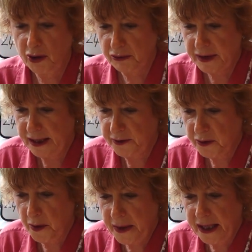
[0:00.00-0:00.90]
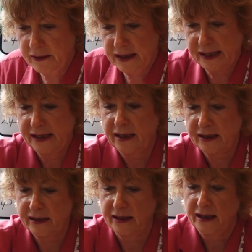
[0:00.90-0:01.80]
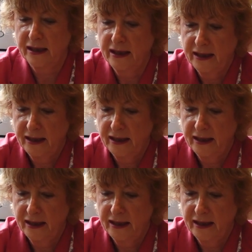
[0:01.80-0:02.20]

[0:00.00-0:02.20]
rolled out to about 60